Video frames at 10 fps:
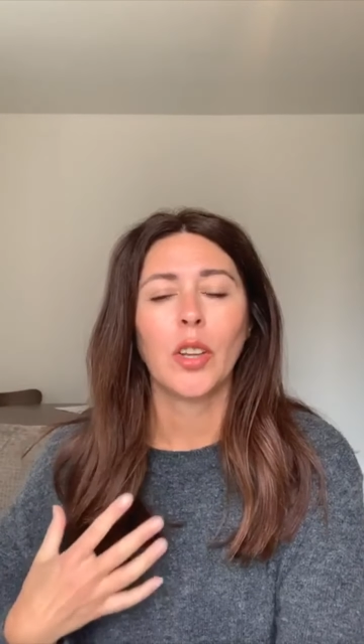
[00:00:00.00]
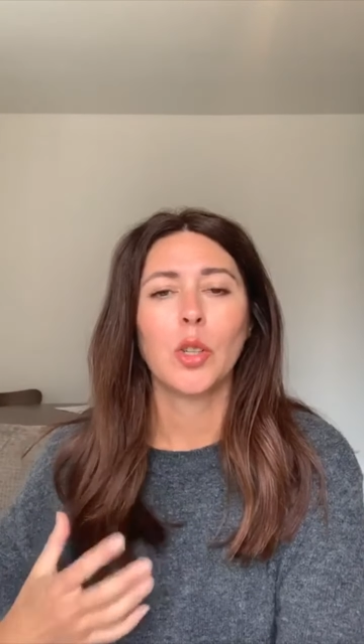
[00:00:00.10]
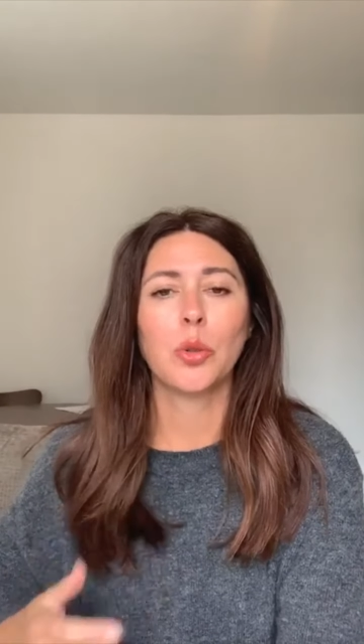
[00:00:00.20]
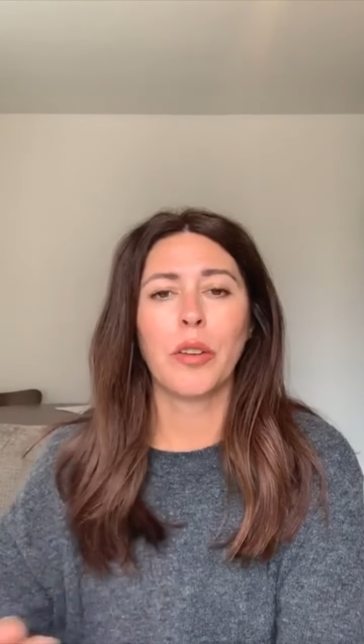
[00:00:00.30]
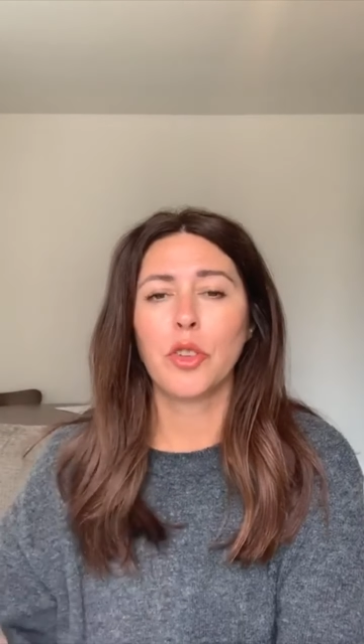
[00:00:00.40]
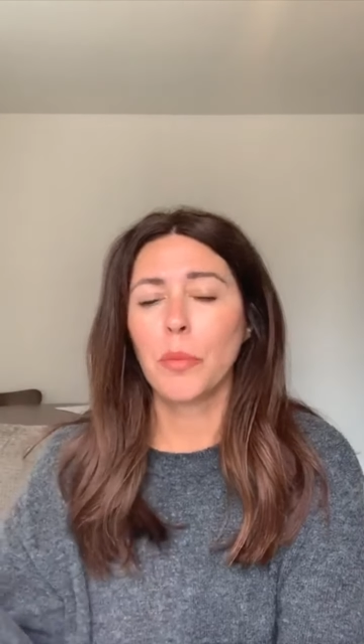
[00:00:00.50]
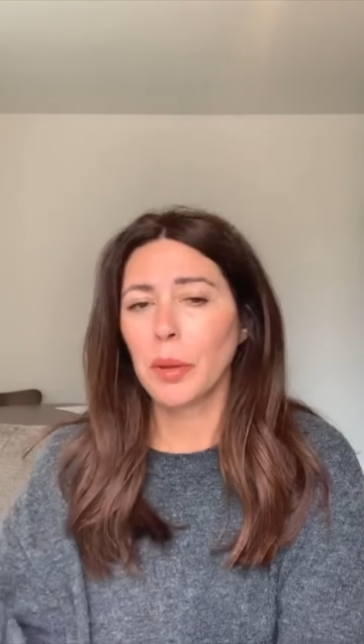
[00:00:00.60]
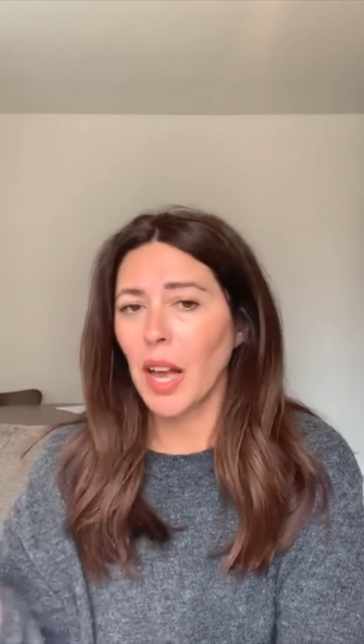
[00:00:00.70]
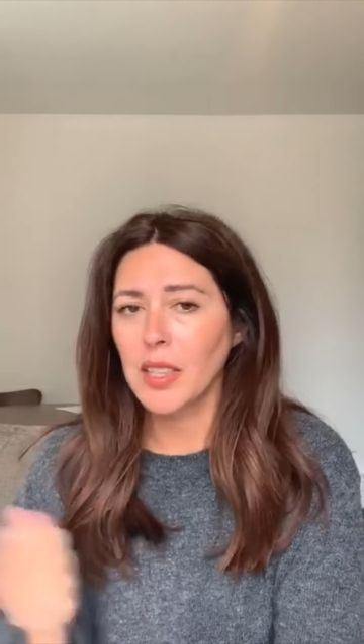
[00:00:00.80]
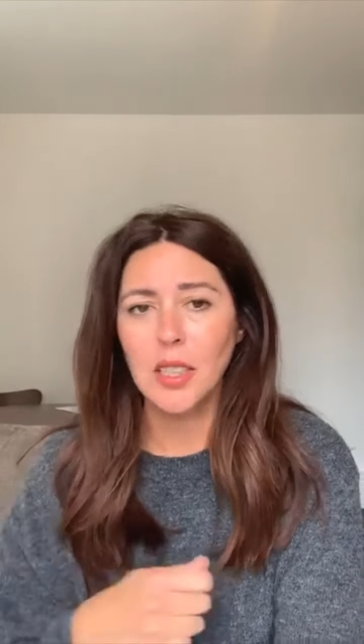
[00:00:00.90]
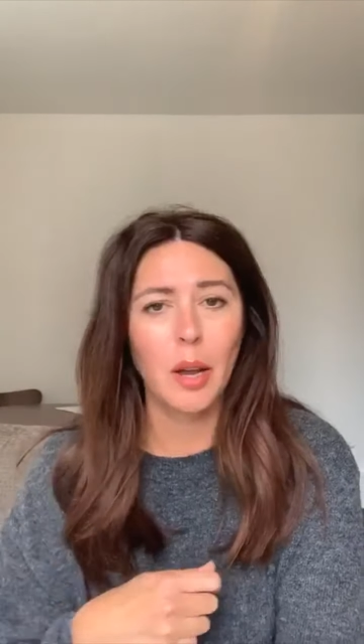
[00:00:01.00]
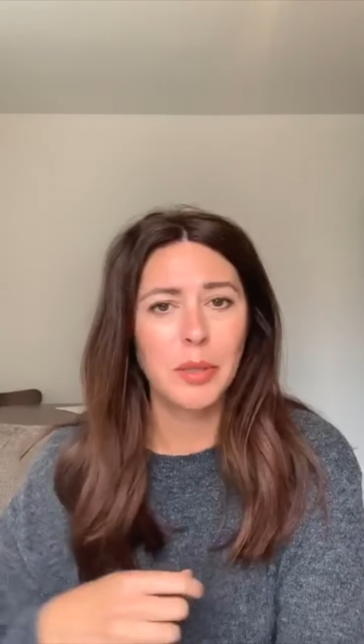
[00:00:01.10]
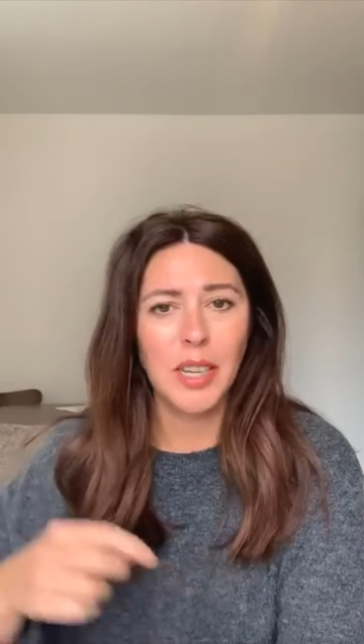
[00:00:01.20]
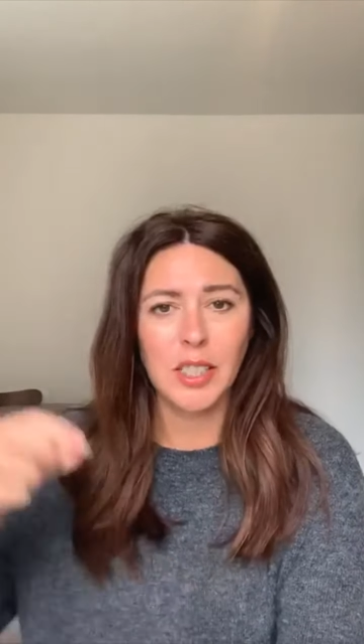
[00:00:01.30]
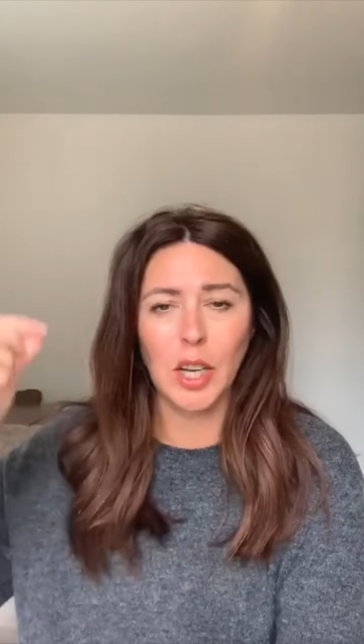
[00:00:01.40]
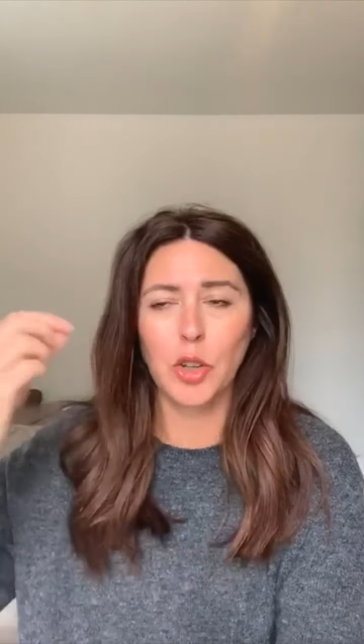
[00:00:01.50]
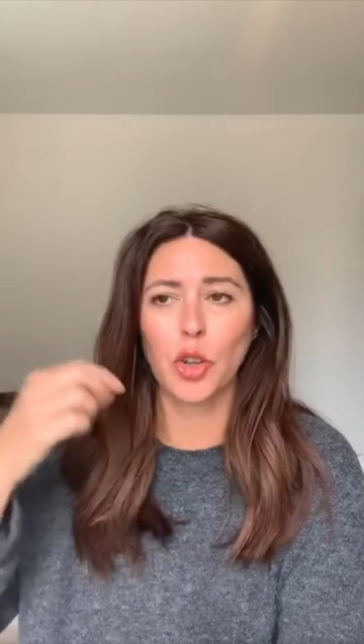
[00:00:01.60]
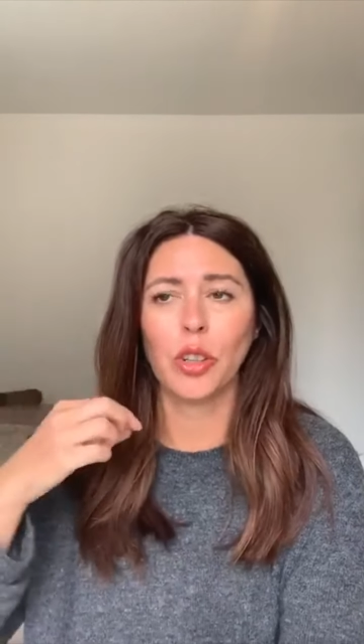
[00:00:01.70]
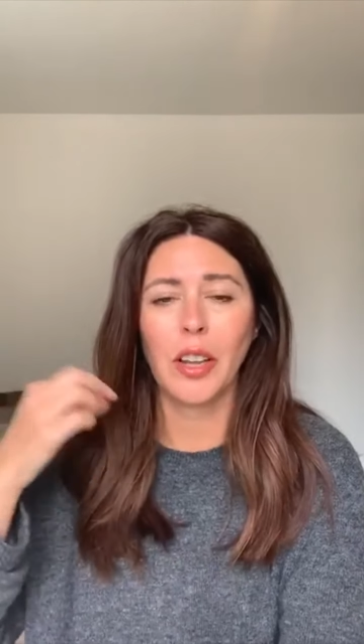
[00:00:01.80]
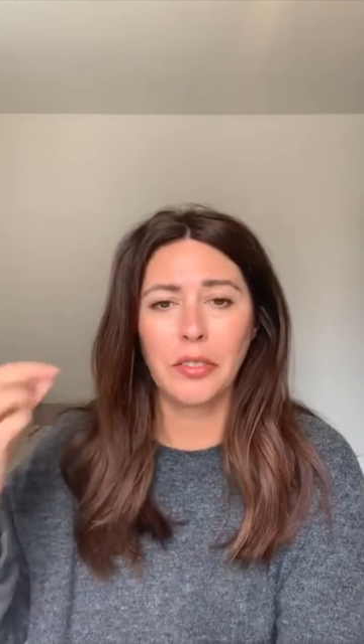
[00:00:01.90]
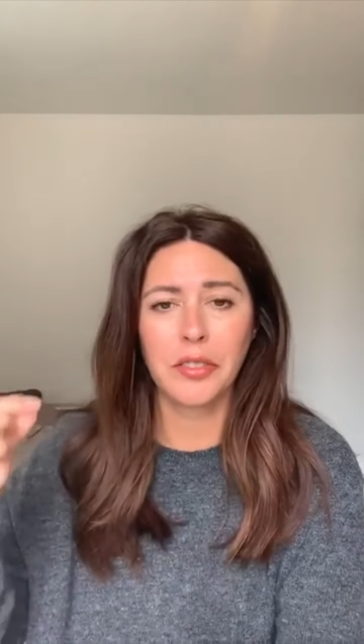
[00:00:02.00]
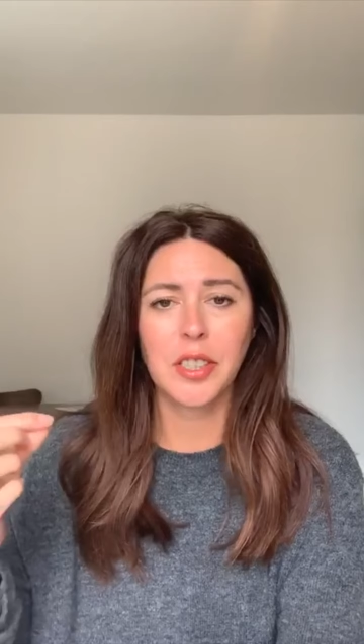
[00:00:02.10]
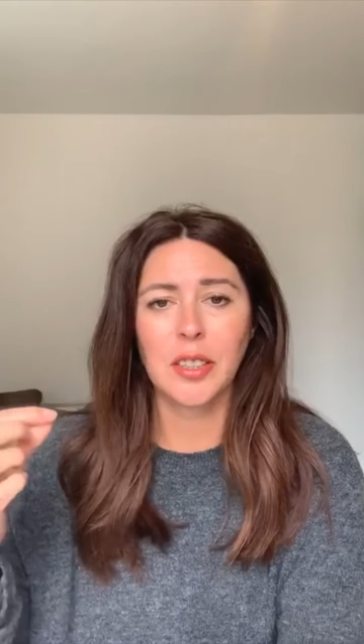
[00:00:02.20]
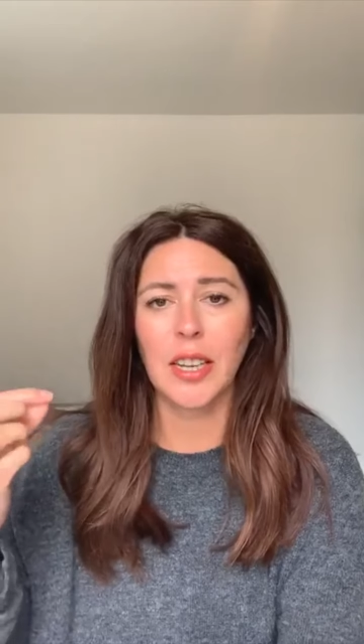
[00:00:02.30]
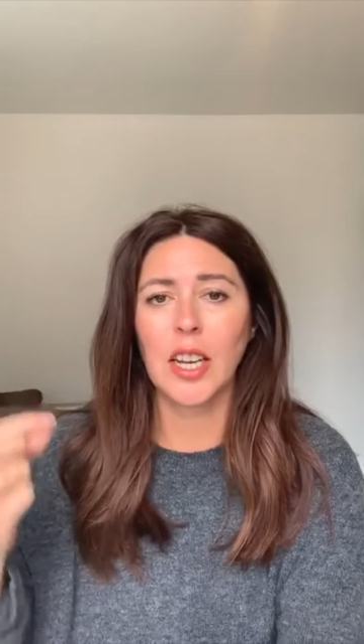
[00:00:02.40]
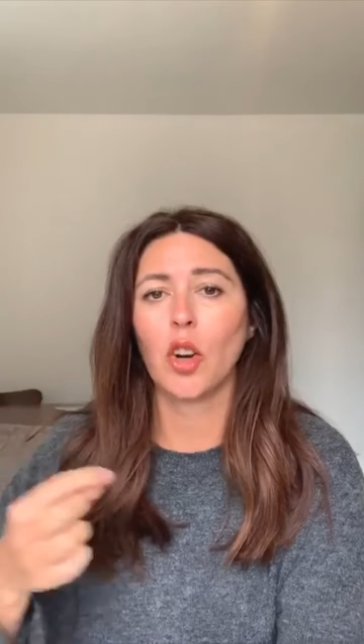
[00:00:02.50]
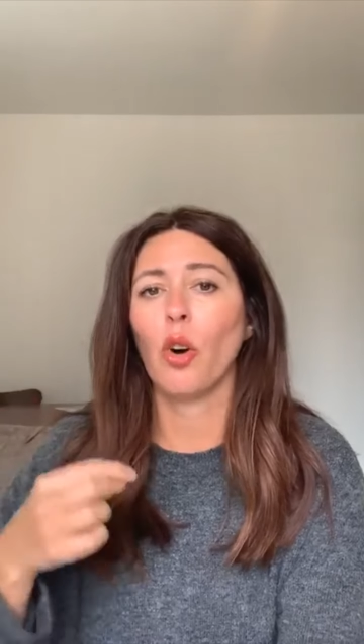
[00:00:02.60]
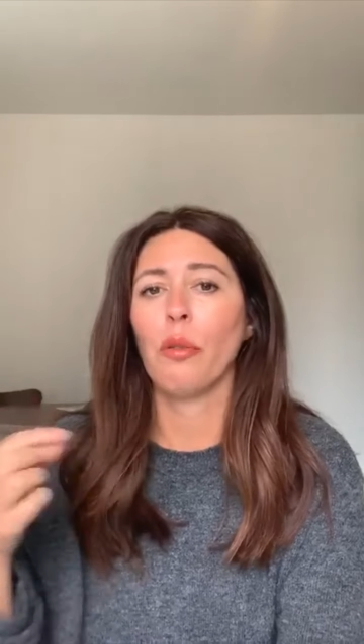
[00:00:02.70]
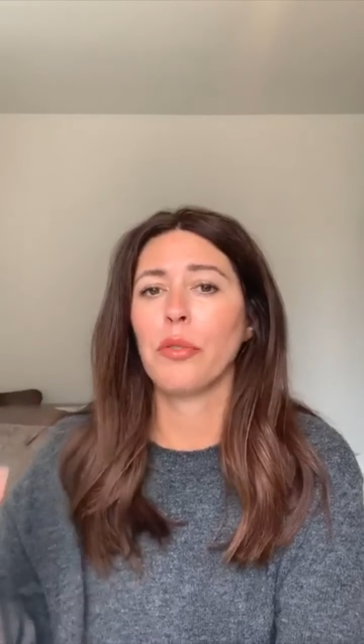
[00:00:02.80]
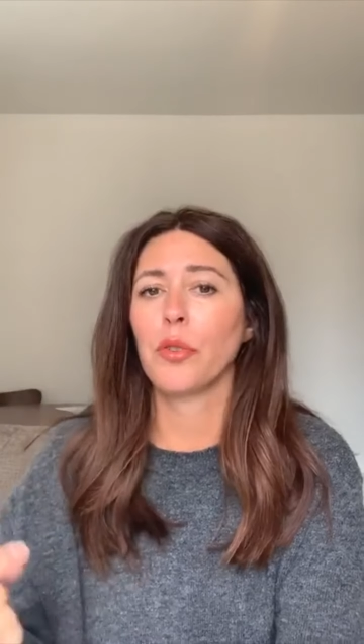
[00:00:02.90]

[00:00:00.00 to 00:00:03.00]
So if you blast it upside down, you're lifting the hair off